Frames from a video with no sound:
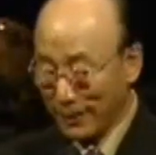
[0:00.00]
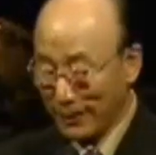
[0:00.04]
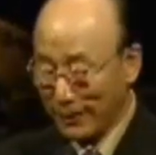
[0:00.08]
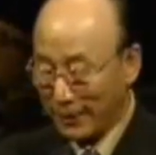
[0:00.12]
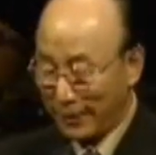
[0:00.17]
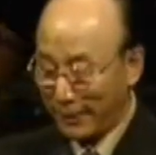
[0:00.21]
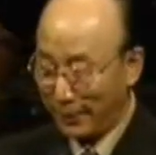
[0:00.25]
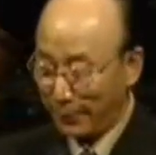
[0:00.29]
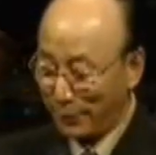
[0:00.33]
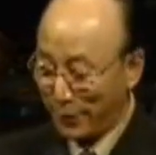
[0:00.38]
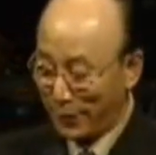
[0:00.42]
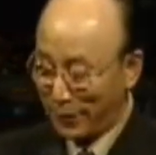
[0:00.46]

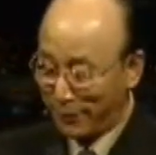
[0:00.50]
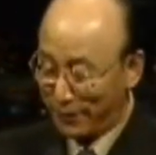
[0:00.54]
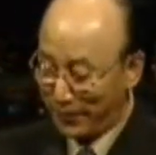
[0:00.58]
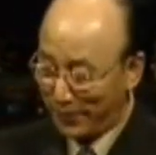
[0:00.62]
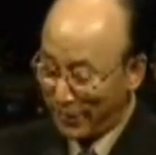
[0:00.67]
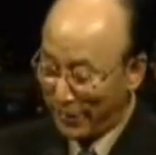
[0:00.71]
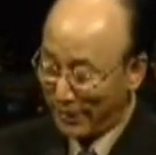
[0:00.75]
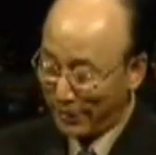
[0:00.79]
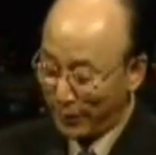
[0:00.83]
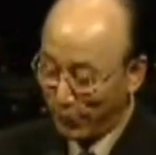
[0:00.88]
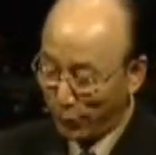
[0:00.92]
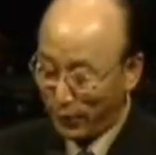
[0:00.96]
I have a
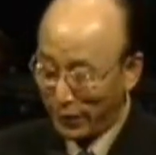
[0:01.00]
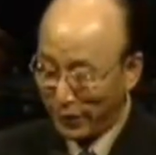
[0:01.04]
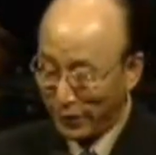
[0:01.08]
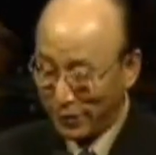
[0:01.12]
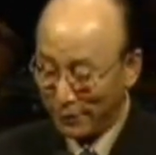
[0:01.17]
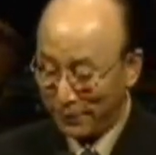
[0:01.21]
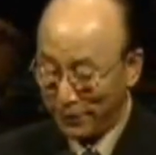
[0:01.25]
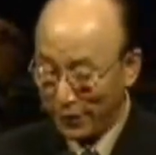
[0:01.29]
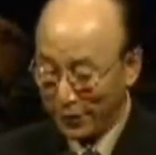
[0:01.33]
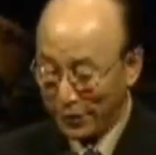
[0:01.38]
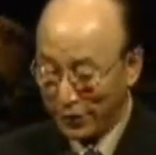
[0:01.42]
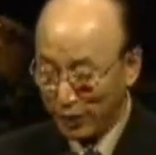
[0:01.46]
very
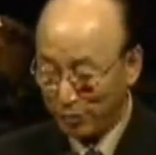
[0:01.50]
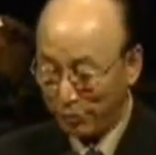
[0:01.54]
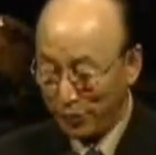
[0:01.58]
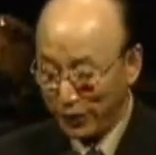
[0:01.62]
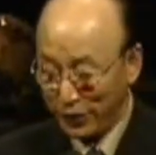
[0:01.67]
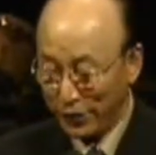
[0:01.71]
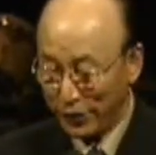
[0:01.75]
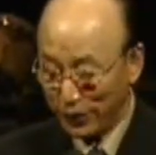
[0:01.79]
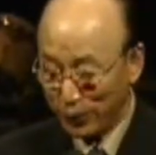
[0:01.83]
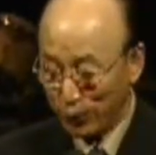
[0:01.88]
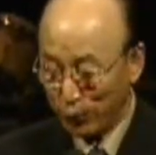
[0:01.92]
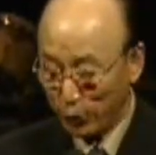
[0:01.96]
wonderful
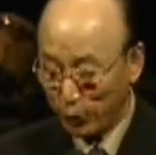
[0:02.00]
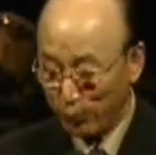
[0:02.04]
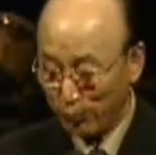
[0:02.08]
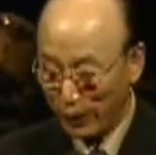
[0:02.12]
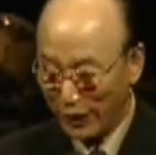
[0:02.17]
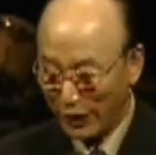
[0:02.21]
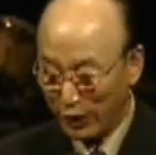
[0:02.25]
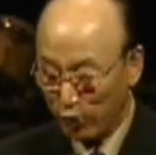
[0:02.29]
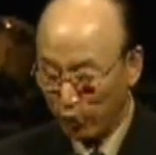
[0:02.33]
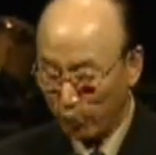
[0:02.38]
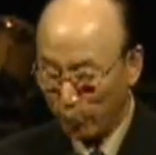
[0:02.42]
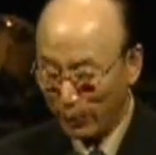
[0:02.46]
experience with
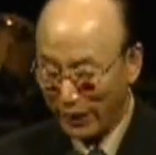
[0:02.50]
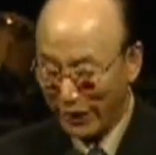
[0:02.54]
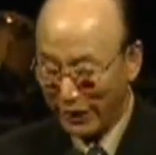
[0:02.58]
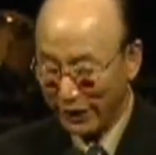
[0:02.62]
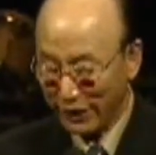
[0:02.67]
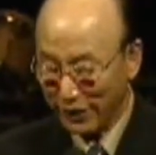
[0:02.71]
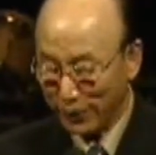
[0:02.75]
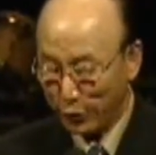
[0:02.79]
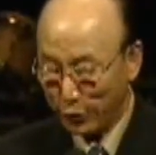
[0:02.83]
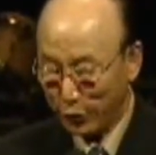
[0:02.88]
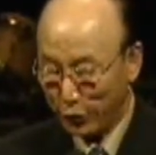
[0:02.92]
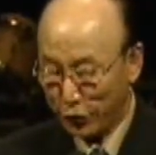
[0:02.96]
one of my
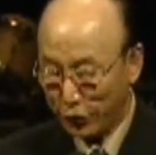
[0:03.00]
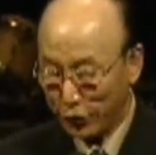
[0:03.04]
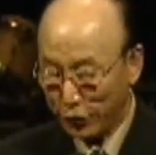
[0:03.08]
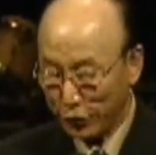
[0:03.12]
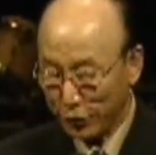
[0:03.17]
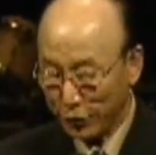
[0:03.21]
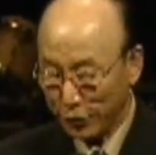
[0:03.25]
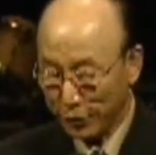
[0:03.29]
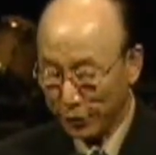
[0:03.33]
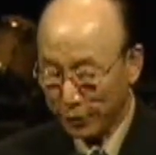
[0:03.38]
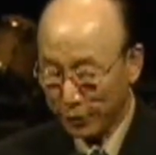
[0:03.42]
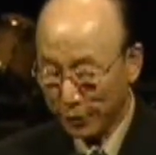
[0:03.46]

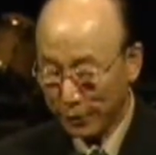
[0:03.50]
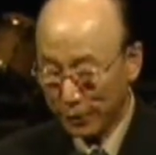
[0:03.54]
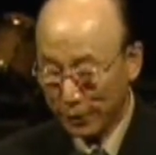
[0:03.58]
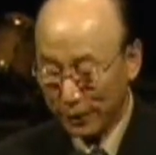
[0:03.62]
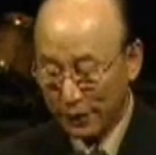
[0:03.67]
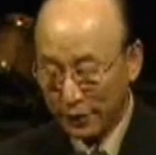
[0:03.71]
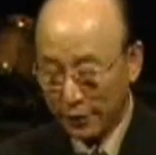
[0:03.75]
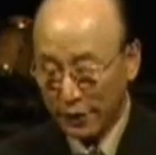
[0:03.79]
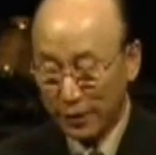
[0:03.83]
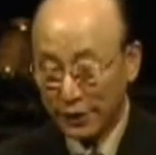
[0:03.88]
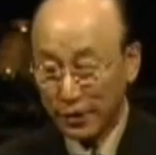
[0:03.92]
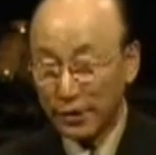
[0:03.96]
Christian.
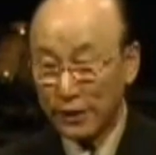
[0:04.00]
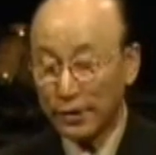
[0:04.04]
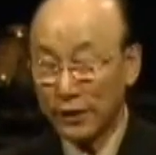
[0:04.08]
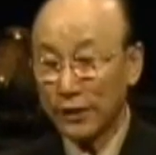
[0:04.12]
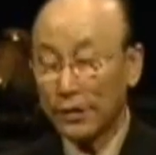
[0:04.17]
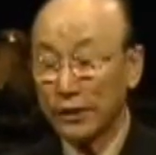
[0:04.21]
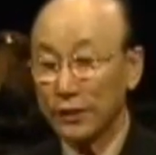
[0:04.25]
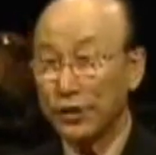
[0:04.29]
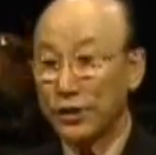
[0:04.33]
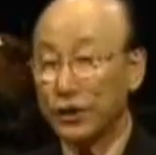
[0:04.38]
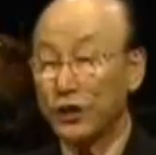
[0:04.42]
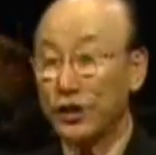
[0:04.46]

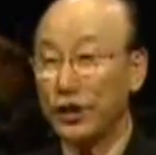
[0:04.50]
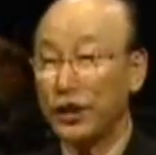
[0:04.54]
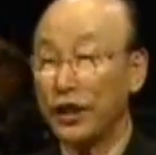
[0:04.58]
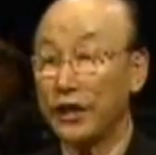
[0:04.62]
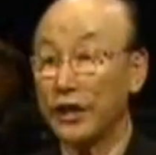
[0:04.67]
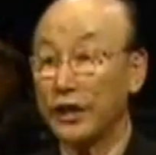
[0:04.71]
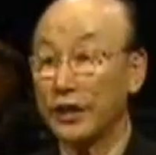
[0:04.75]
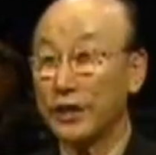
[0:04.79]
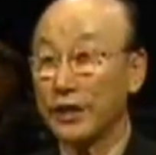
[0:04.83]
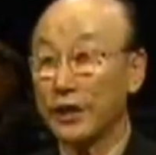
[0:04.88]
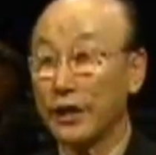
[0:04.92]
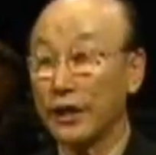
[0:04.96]
She
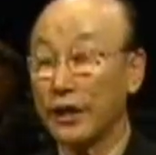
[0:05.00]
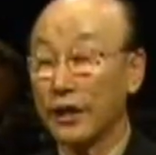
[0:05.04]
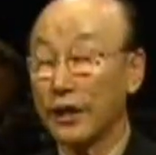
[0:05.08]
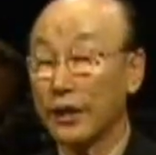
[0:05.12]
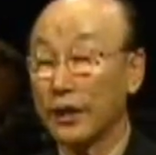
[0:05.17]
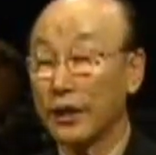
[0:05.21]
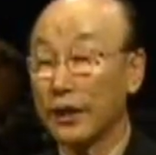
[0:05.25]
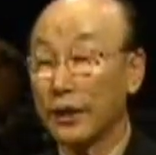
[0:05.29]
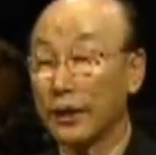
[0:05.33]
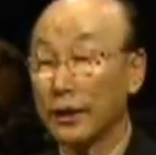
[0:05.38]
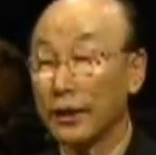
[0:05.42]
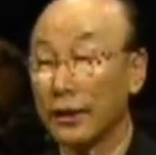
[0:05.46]
had a
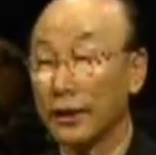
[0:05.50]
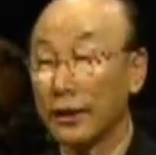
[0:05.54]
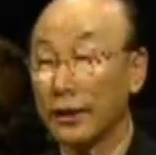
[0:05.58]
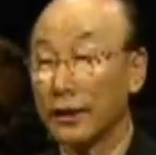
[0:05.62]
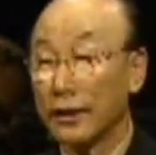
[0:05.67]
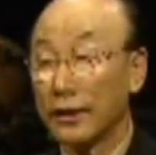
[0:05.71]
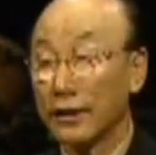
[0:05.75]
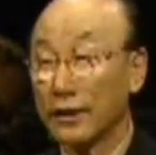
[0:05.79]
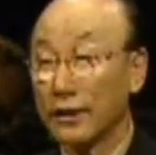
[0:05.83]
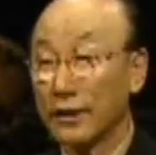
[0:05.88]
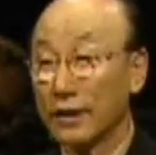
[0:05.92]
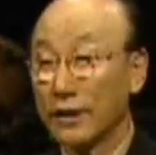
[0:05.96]

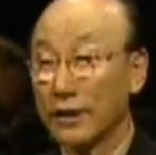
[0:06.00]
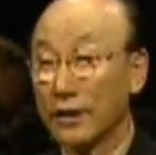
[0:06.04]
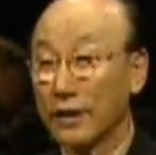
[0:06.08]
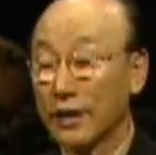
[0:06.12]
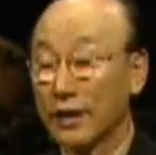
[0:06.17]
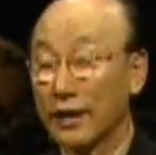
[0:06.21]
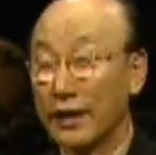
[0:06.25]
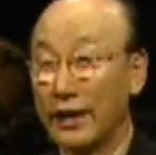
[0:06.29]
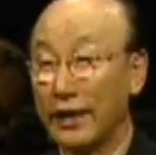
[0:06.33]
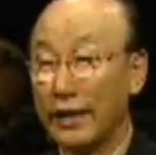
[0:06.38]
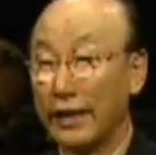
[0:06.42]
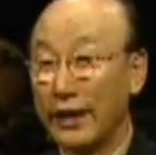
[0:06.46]

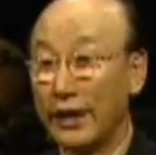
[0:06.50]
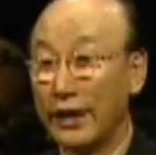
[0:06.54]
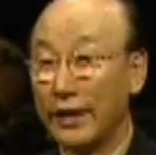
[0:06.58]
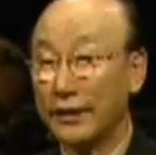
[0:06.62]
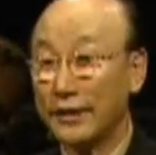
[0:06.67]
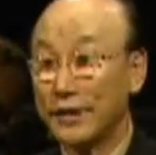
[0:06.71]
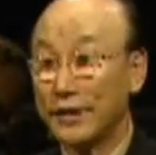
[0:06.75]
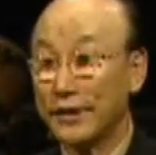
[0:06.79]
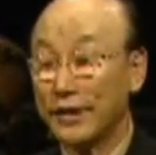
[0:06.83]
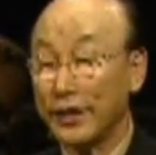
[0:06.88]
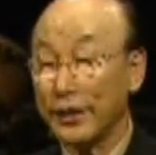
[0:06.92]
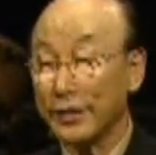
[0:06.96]
car
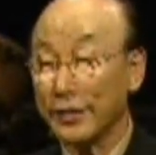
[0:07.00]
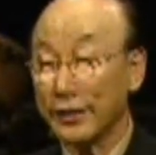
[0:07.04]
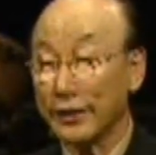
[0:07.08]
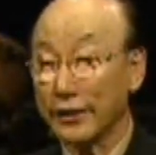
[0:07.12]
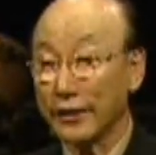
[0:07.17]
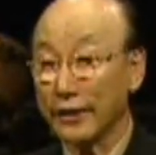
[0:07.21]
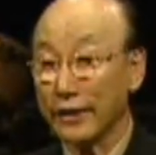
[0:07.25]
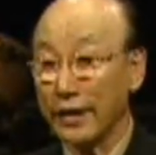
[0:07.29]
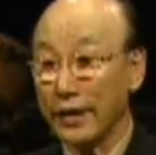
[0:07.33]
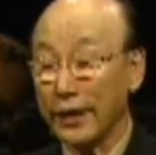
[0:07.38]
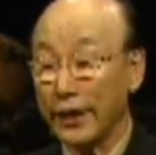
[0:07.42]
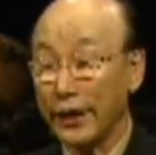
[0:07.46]
accident
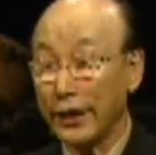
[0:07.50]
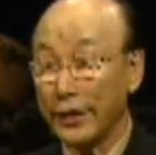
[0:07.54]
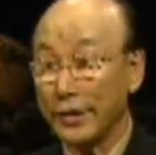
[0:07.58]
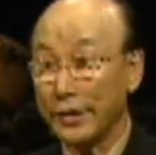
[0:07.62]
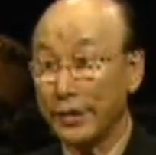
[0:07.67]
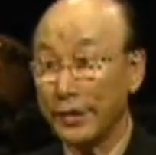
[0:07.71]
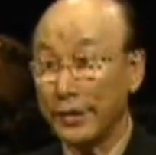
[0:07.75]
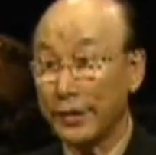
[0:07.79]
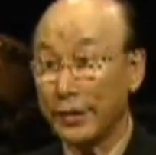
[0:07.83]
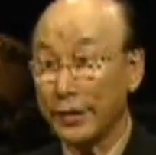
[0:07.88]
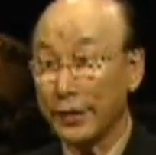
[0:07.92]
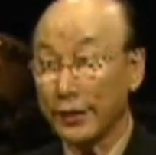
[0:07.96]

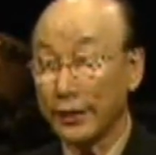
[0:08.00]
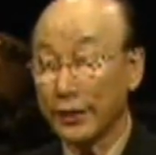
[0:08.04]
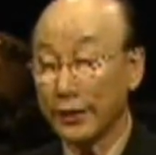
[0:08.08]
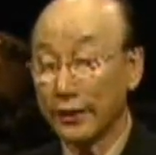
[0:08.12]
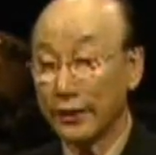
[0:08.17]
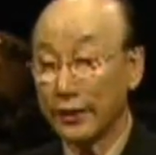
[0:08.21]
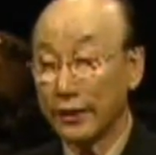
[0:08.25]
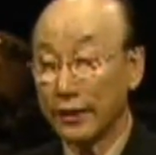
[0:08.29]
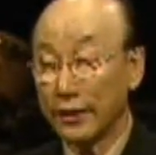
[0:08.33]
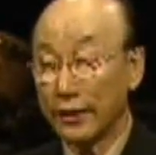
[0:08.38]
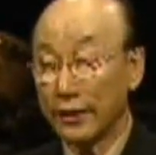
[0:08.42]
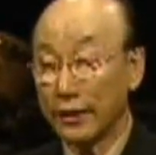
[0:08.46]
and
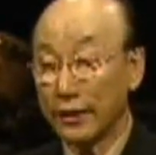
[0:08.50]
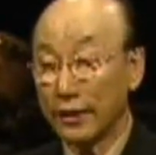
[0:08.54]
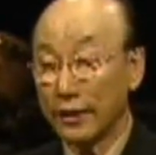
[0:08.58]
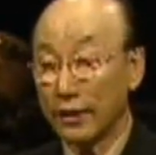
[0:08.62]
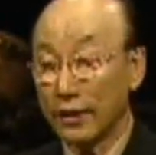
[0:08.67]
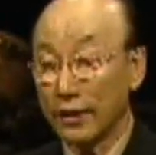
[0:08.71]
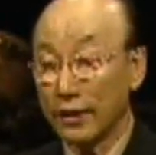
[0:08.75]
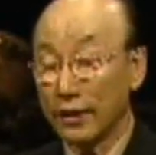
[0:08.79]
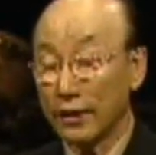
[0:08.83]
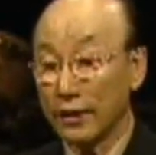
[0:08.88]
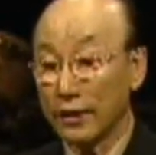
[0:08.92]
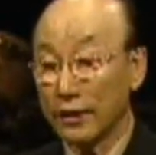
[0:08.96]

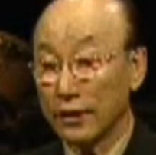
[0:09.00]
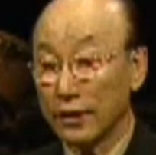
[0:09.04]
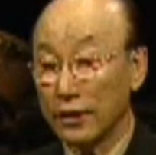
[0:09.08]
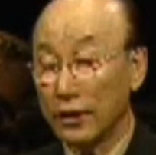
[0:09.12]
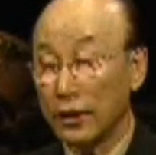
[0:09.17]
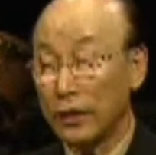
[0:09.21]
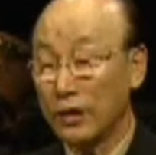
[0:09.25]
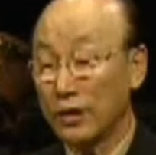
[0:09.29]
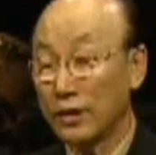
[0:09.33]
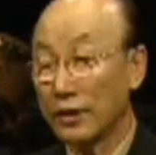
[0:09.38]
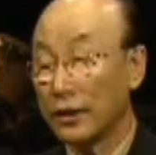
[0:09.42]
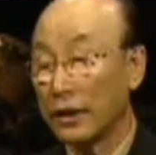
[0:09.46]

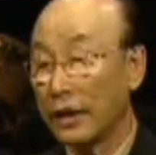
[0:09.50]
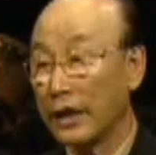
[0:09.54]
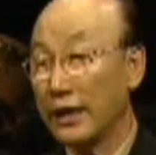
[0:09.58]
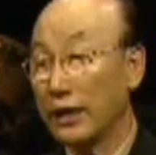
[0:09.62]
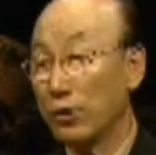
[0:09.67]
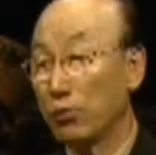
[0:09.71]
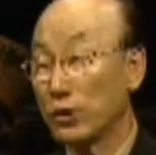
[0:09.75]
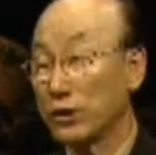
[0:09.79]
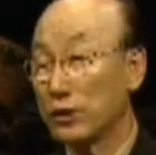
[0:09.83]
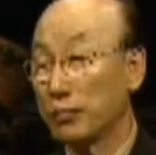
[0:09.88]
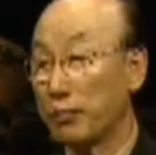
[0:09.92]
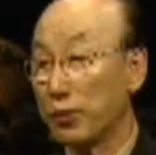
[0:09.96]
her
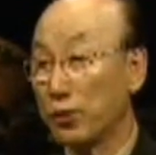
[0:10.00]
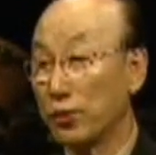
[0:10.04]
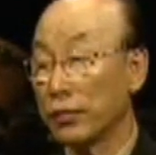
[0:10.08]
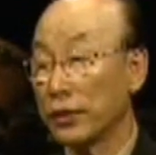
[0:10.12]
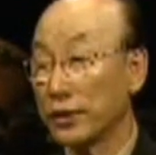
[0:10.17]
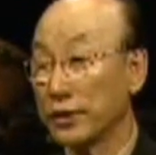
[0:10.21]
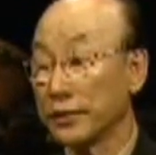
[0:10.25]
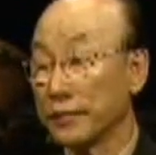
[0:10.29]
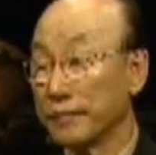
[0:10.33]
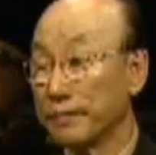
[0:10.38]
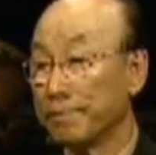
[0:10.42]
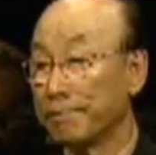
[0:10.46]
leg was
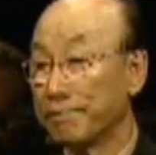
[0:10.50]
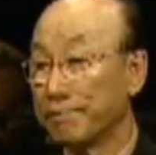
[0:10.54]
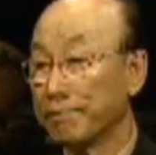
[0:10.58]
broken.